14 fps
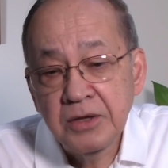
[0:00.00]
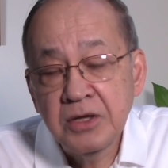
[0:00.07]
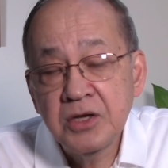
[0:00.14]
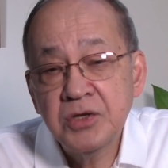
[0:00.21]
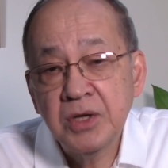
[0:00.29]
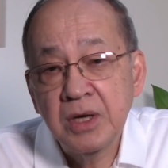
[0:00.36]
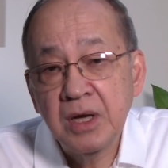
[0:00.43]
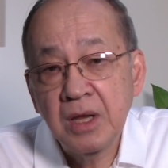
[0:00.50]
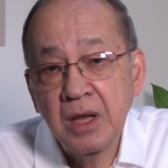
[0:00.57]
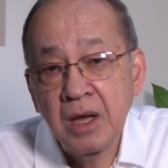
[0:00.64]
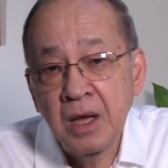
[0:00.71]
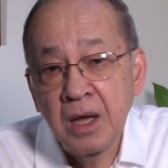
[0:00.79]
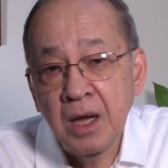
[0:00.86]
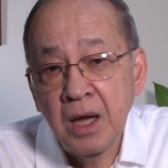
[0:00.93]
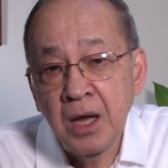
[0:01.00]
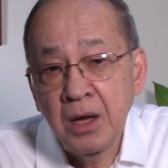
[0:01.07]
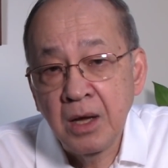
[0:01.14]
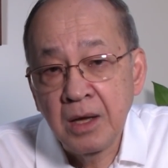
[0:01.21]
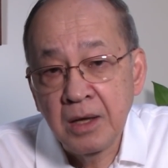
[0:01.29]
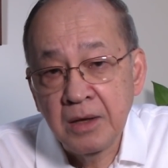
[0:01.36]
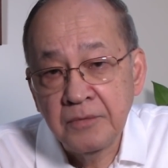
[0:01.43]
These are
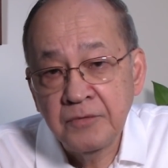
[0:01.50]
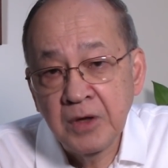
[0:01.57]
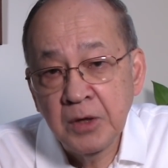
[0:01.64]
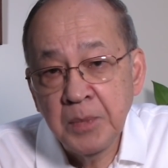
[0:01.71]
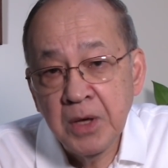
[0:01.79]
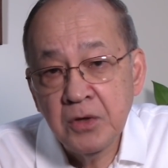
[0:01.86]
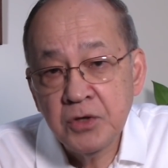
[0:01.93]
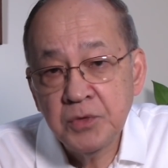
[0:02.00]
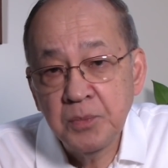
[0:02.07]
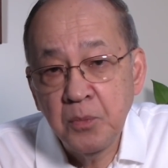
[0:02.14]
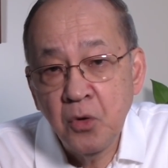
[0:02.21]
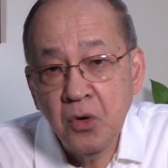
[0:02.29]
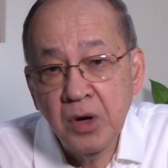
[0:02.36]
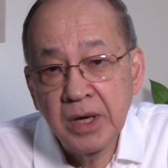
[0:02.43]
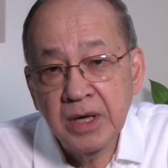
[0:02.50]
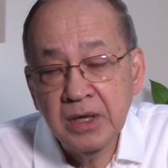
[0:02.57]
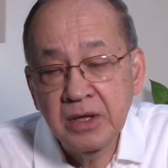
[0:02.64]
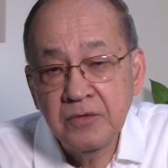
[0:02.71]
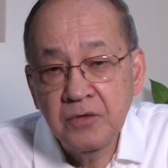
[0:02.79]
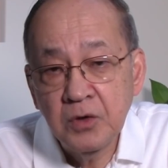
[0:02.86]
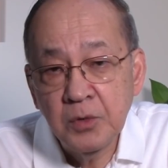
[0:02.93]
Filipinos born
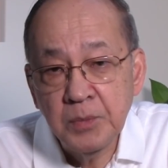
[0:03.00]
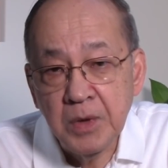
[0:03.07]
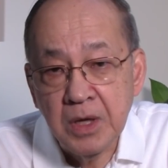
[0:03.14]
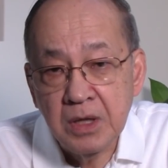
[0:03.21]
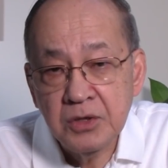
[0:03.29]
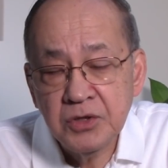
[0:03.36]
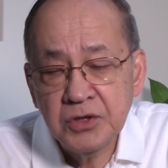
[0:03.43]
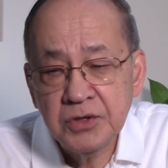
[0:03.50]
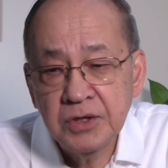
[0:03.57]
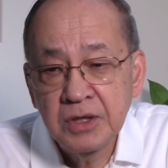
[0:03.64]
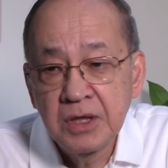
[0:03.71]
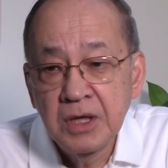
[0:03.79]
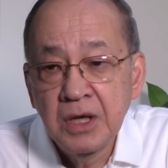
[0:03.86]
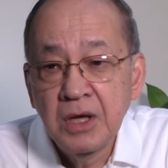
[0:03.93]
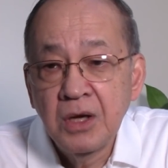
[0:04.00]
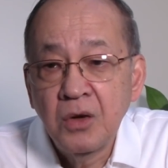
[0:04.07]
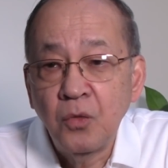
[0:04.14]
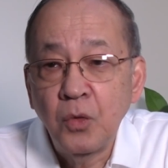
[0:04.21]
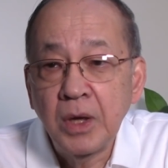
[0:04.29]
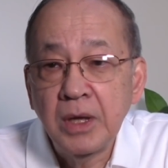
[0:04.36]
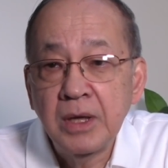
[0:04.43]
in the Philippines
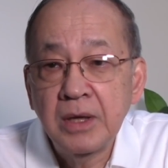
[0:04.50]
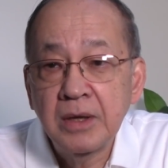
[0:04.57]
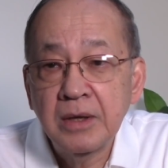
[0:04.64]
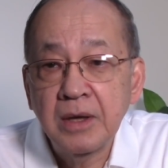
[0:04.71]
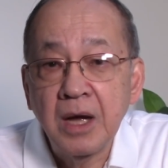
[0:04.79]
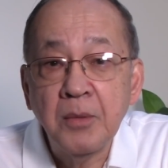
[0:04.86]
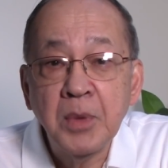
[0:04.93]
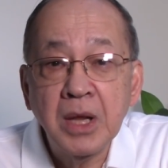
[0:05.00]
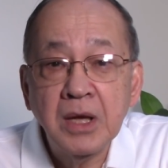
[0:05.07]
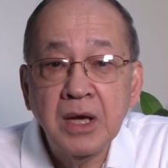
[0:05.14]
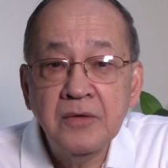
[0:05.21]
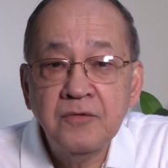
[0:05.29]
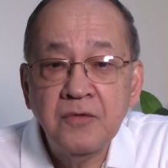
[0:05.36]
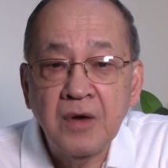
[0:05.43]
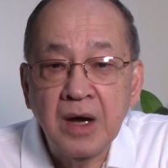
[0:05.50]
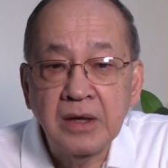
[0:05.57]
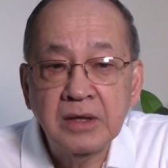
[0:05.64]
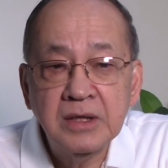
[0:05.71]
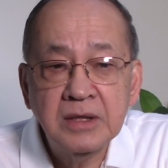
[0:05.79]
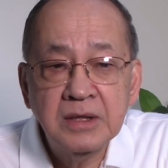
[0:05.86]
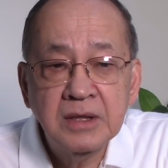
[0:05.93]
with American
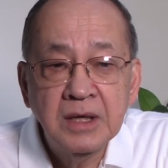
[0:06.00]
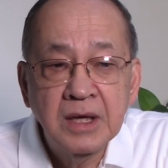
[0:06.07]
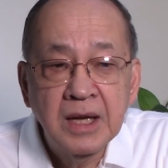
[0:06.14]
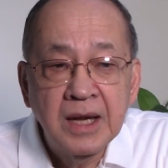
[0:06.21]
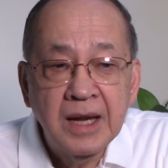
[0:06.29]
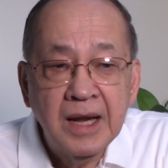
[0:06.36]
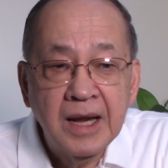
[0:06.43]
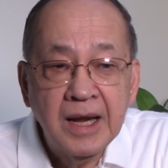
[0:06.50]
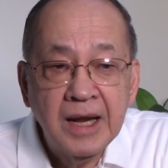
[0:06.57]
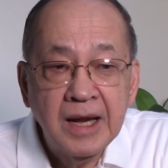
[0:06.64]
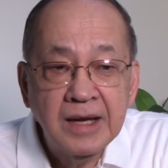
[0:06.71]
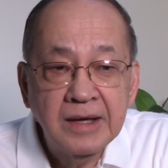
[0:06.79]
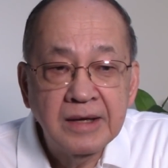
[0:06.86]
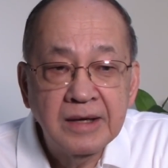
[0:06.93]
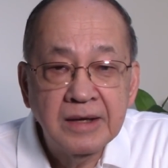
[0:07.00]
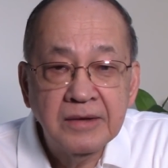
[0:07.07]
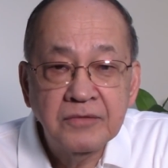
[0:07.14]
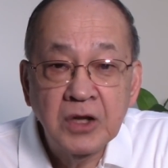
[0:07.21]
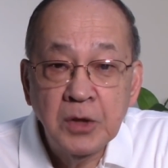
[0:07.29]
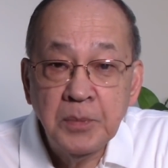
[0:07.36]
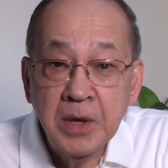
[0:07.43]
father
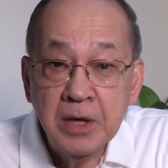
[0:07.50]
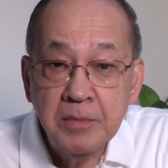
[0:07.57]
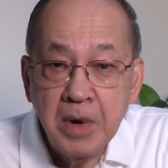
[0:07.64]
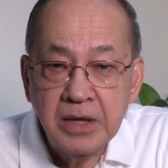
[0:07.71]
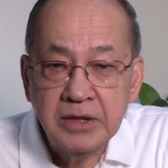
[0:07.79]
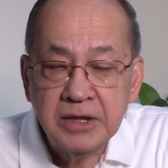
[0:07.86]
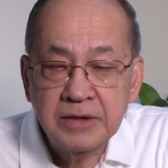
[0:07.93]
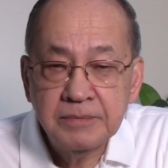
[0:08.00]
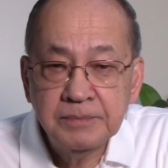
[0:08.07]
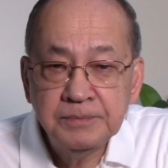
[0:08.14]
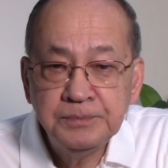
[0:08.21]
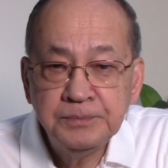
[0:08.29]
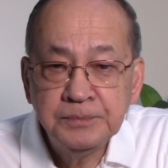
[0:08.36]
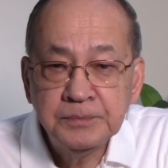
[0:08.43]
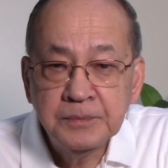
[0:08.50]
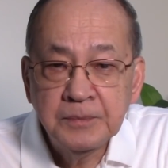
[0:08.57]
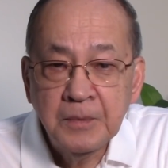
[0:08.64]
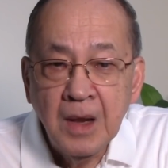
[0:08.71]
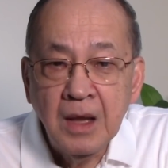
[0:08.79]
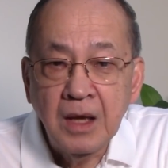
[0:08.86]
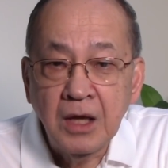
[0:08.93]
and Filipino mother.
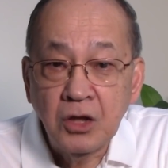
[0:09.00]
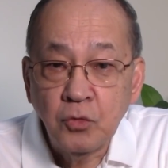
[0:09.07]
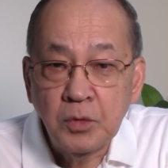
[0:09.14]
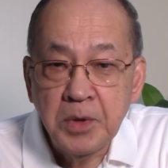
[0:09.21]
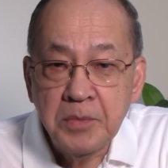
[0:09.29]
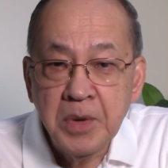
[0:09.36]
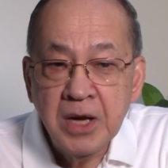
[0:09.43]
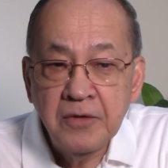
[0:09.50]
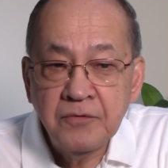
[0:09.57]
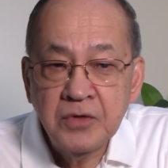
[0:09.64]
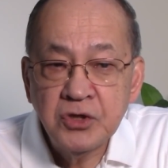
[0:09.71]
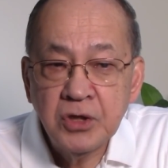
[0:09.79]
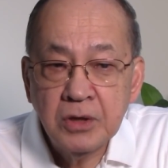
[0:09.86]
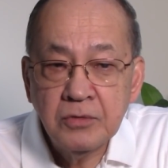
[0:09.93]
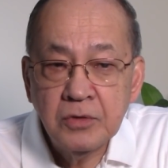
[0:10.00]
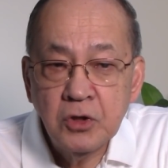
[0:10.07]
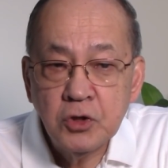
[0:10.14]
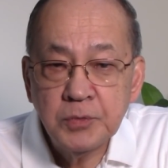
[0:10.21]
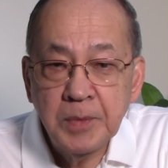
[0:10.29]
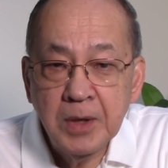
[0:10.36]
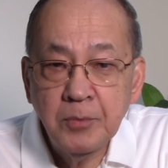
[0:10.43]
It would be beneficial to
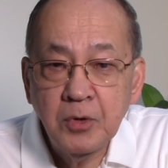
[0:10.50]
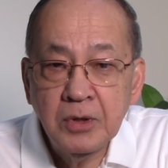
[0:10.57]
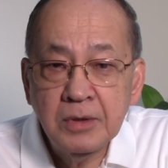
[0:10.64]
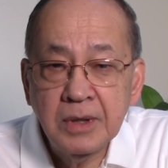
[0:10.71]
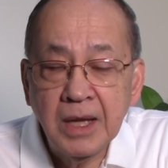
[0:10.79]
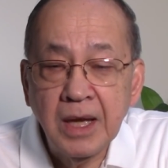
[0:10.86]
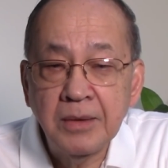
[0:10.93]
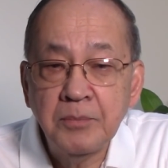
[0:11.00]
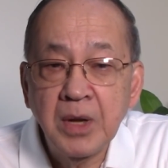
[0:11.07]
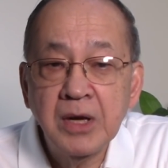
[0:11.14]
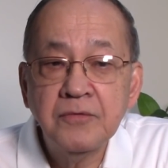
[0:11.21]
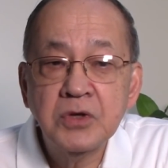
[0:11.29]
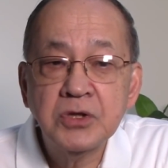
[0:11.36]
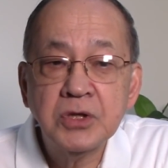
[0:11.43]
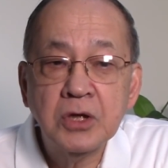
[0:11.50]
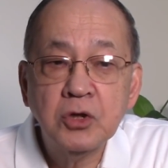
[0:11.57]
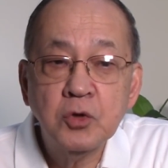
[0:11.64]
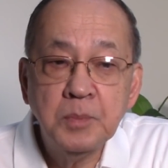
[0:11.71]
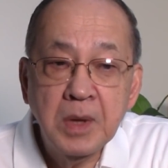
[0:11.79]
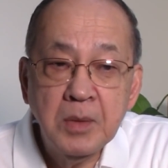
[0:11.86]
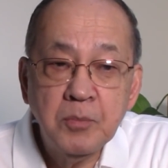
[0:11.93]
those people and
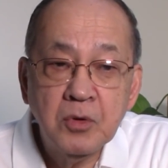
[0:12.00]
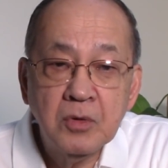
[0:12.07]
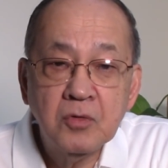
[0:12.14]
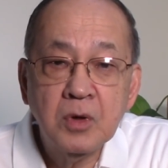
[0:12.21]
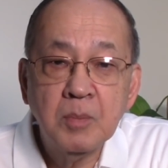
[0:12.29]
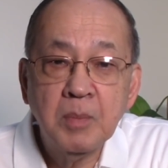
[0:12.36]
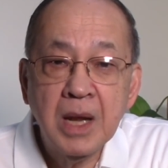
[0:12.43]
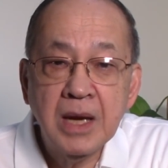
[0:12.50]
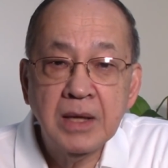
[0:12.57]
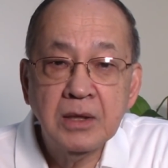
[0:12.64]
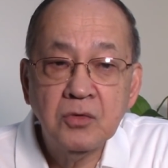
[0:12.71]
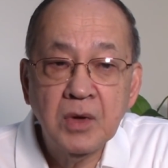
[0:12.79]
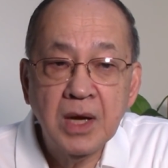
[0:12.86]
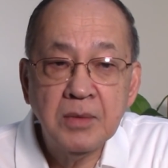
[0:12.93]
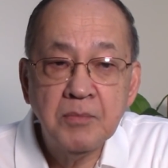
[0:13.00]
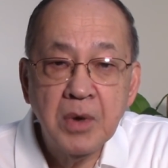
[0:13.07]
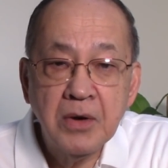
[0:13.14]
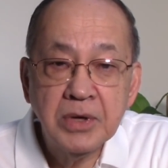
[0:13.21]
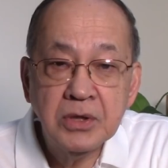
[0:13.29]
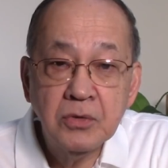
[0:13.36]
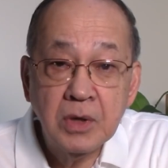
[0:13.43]
beneficial to people who are planning to get
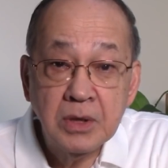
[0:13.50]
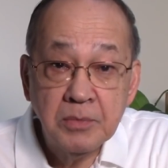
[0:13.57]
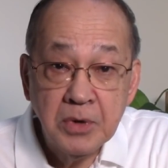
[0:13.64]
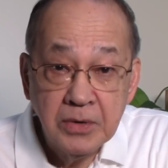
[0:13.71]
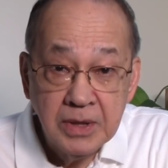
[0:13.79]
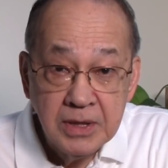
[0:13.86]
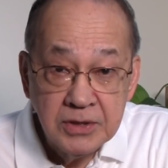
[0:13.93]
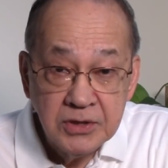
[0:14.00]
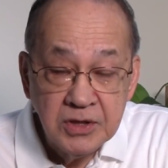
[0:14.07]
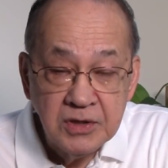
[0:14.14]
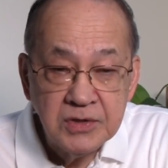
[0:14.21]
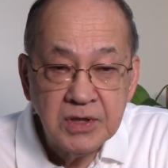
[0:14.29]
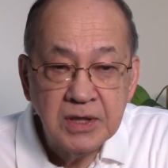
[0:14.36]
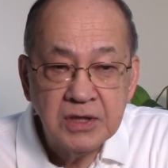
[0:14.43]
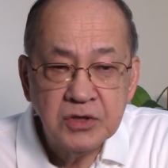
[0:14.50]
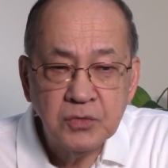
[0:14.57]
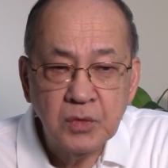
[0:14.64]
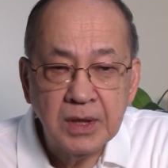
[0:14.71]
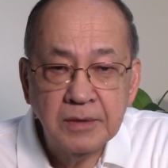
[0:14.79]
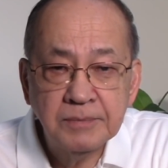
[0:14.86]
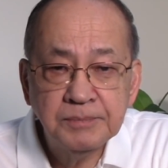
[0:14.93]
married to an American citizen
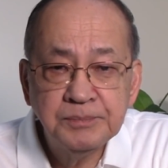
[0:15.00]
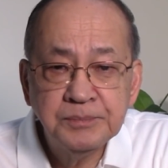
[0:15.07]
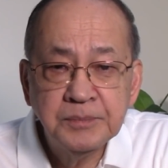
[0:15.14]
as well.